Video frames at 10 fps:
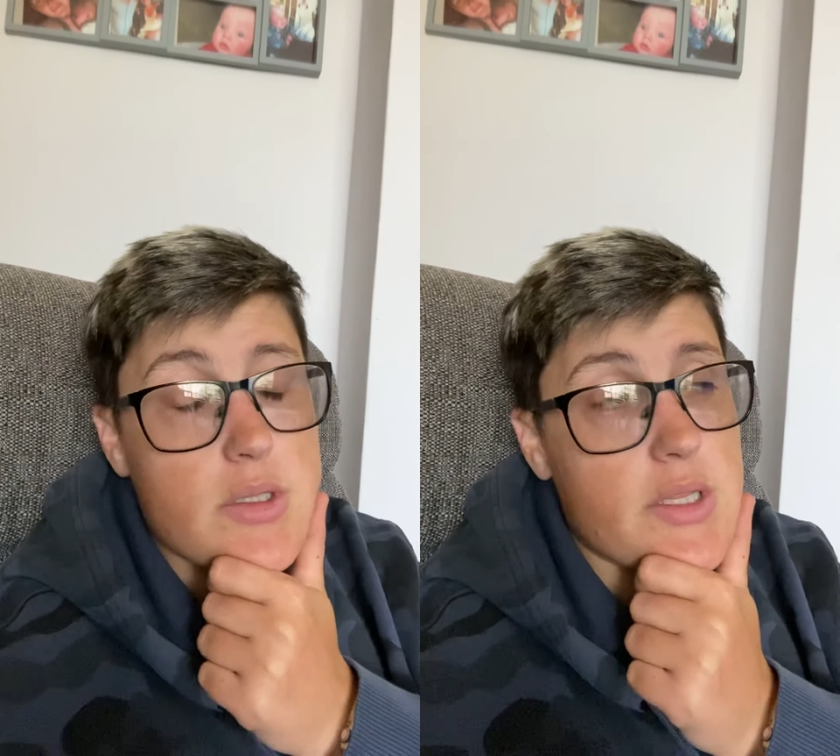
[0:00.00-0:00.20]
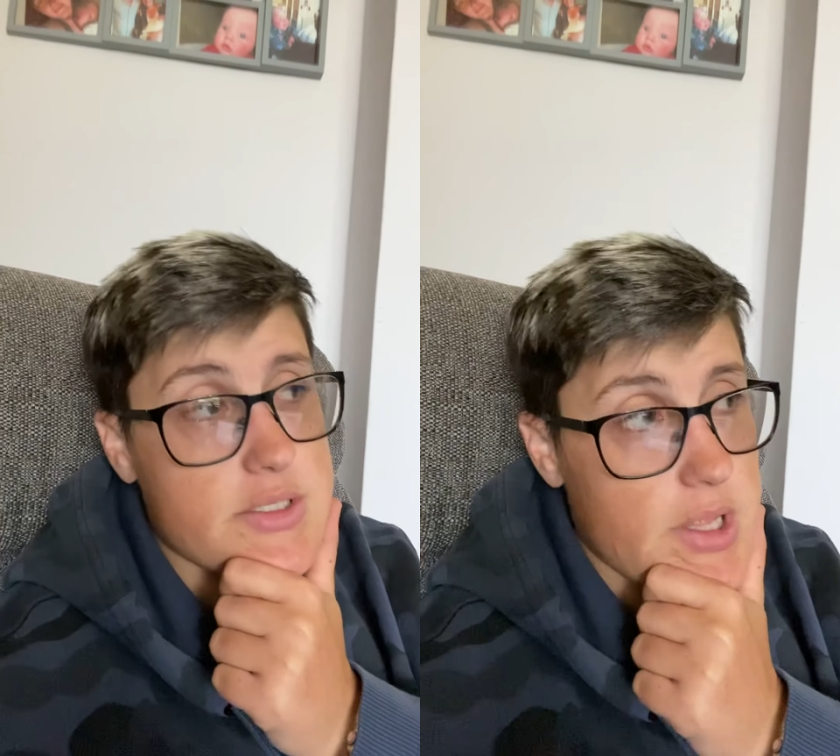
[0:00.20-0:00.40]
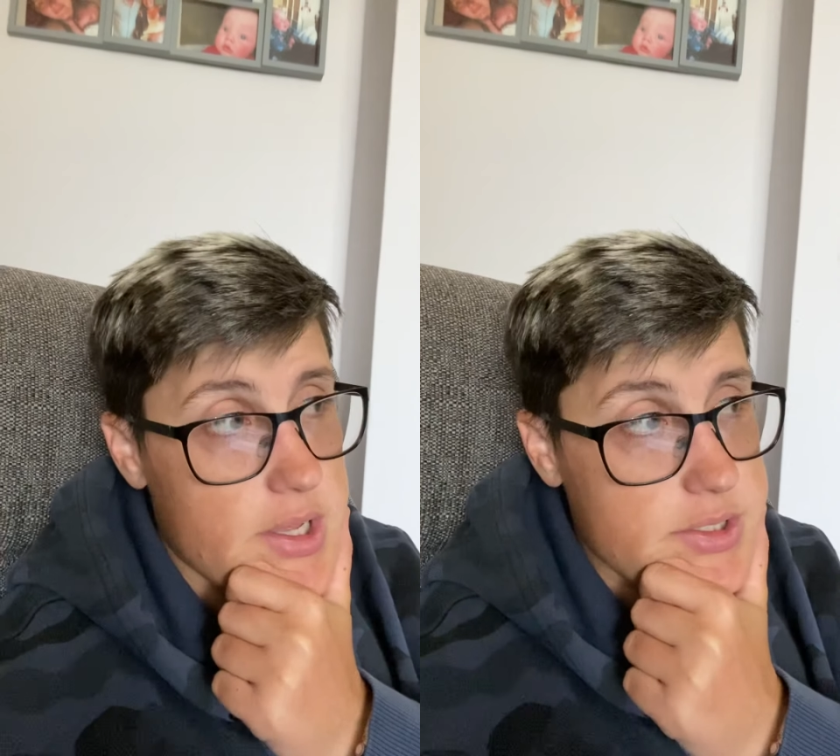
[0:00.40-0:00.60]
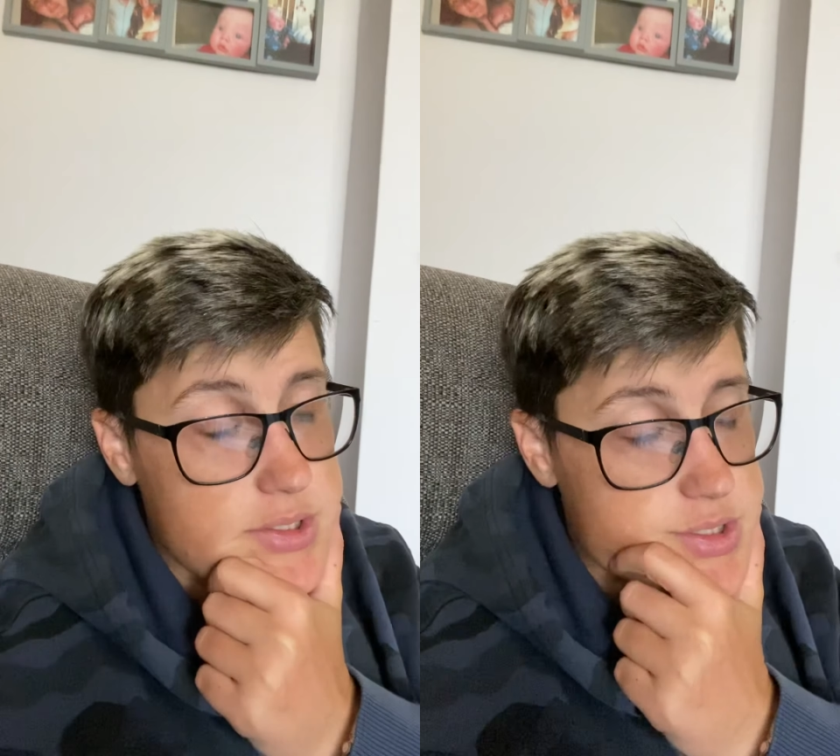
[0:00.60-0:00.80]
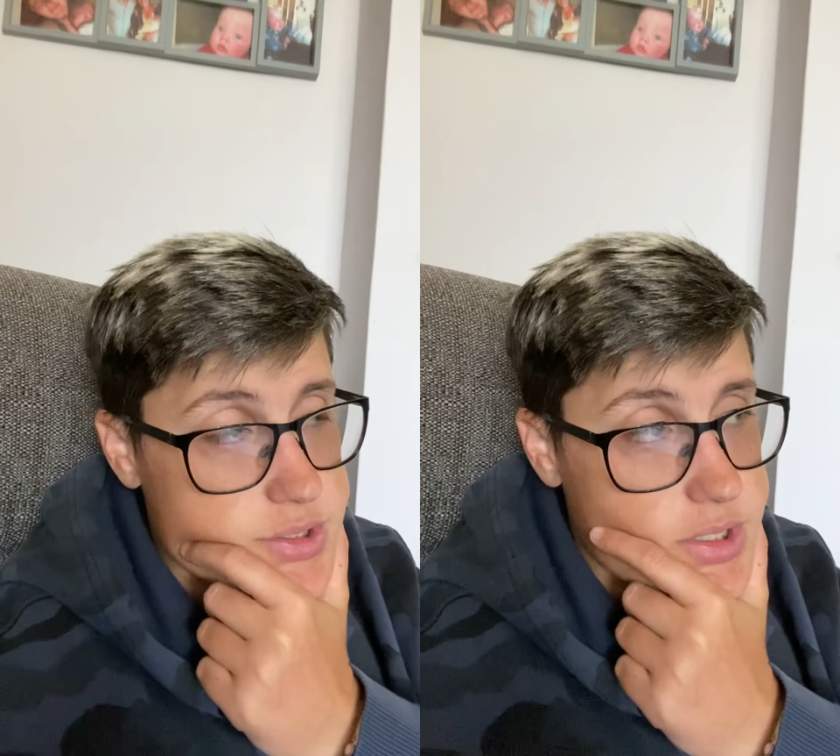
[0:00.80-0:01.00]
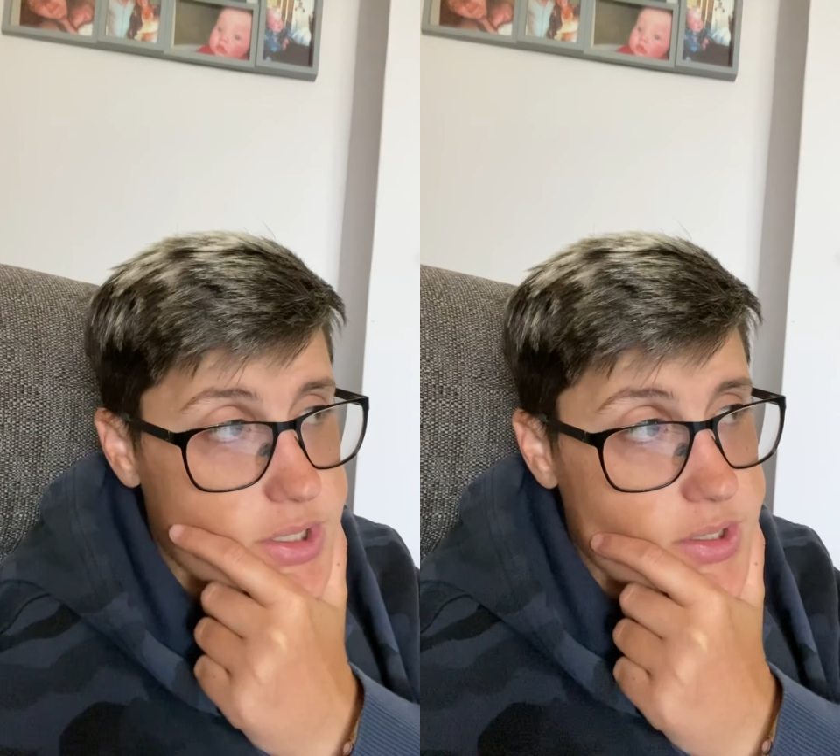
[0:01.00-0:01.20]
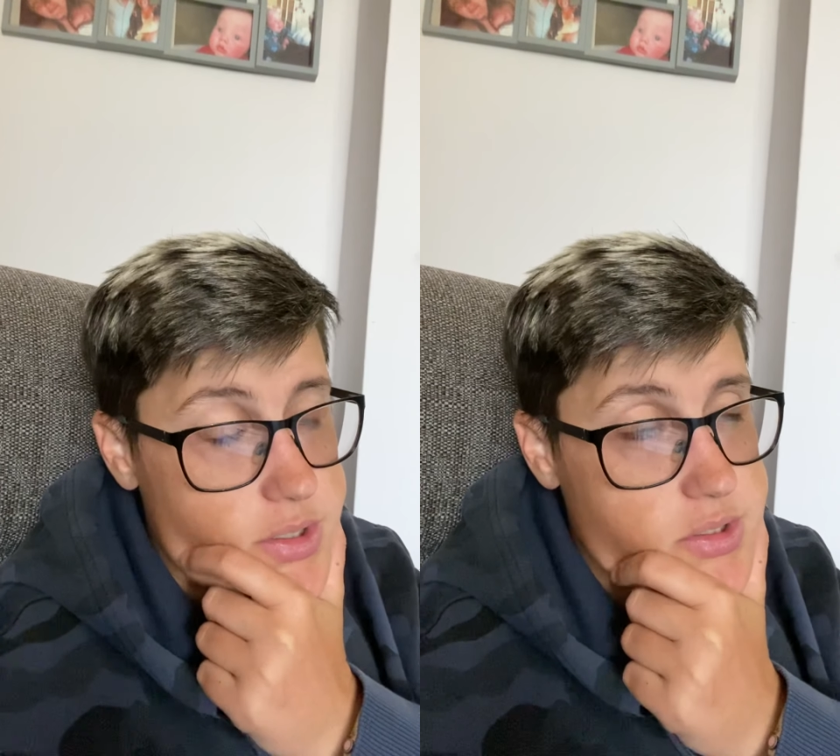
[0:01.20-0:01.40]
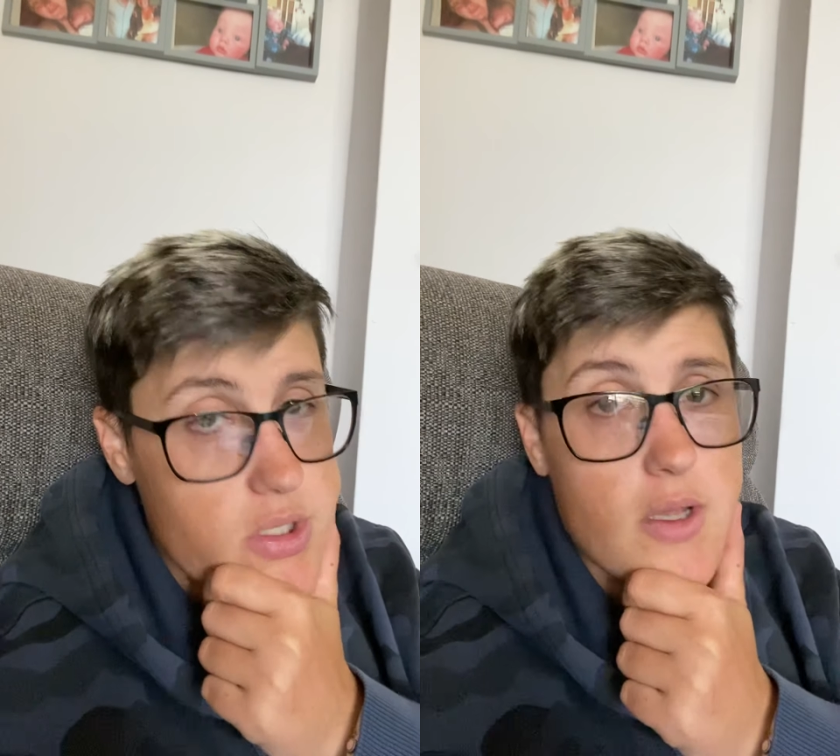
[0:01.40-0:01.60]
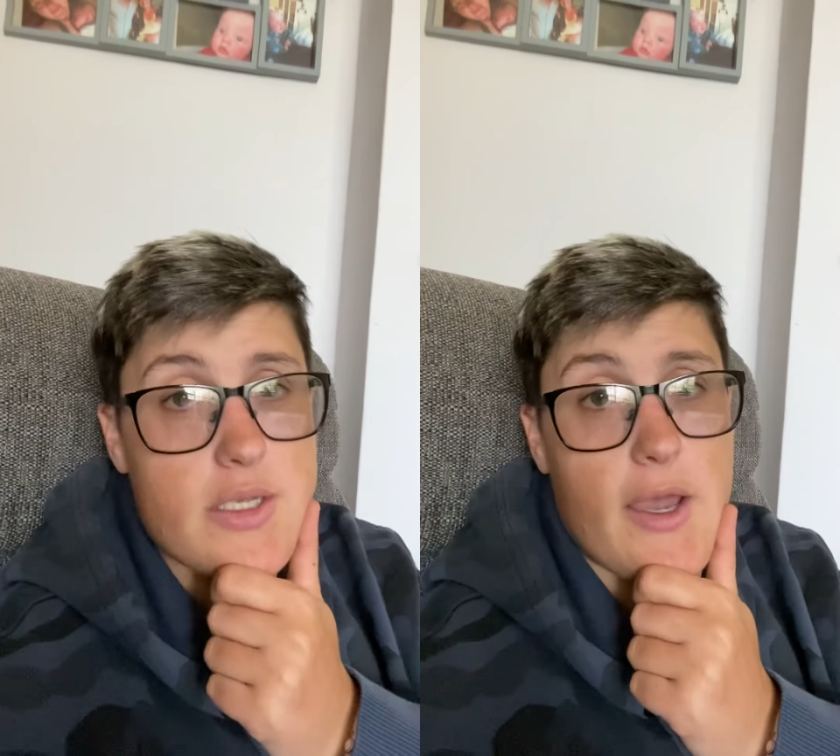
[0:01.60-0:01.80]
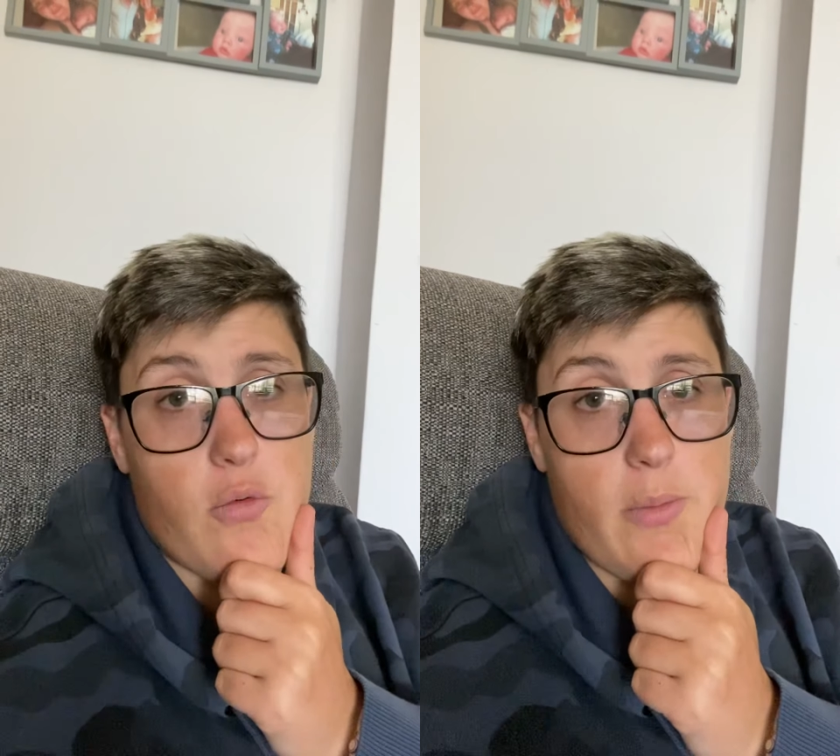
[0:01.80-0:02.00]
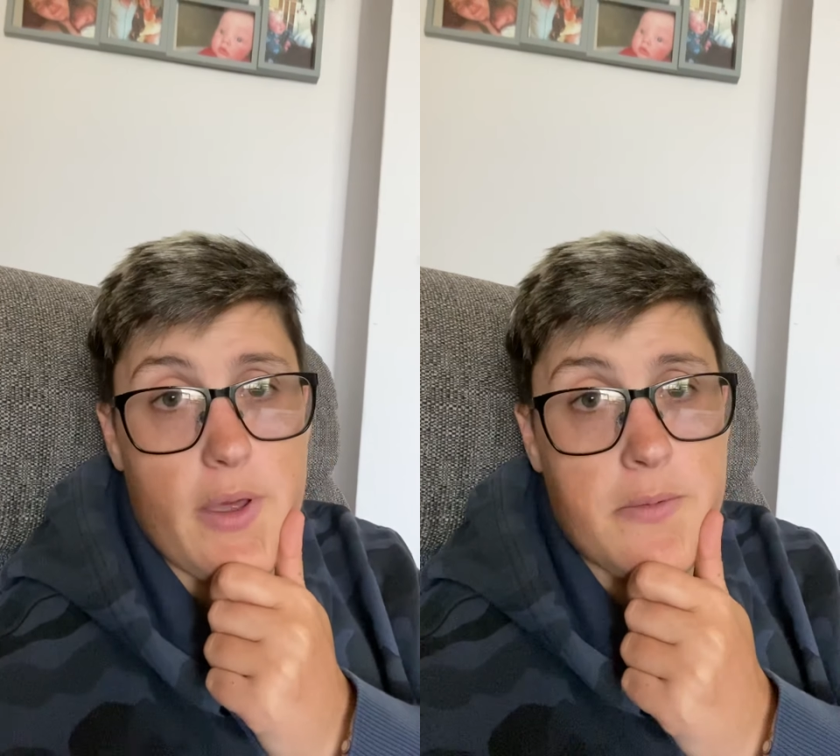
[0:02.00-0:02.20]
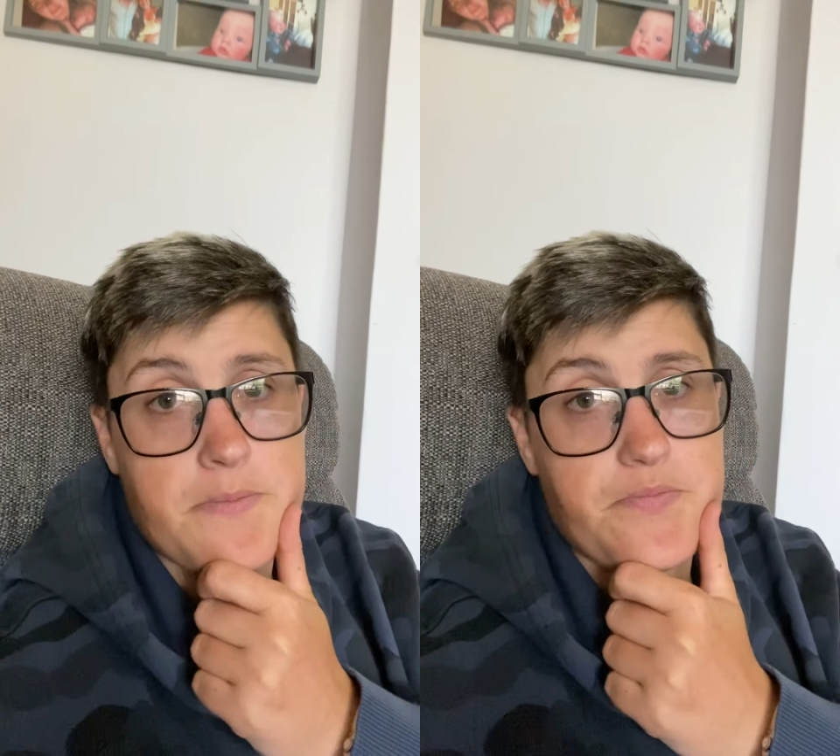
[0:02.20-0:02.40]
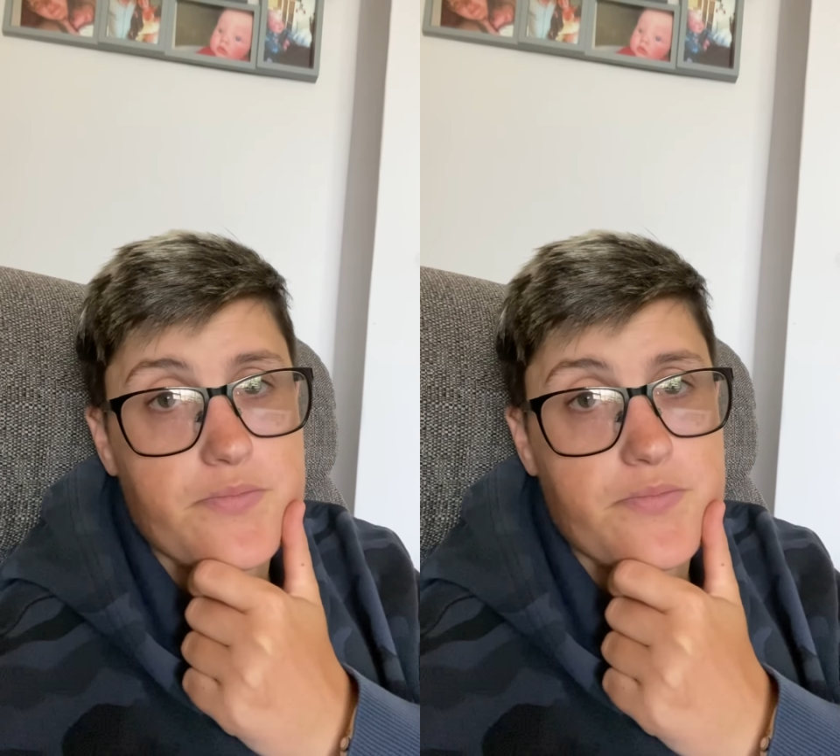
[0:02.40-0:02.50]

They're starting to help me.